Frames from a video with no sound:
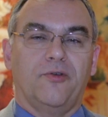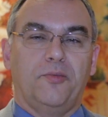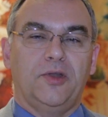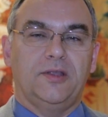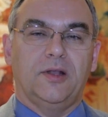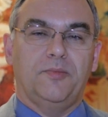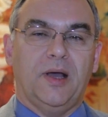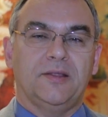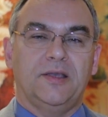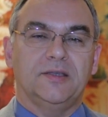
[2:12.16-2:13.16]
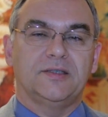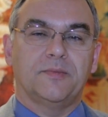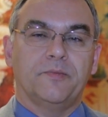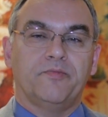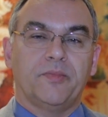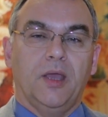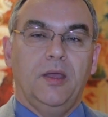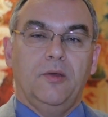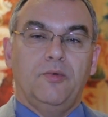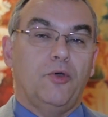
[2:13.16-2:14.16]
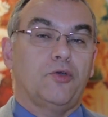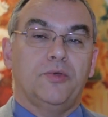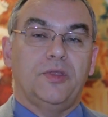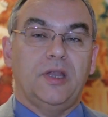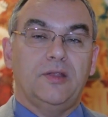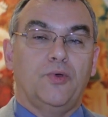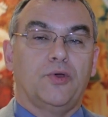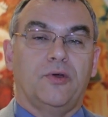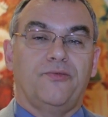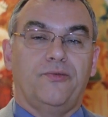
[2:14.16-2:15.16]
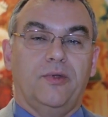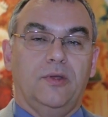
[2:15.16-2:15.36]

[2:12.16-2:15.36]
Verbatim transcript: of political parties. We work with a network of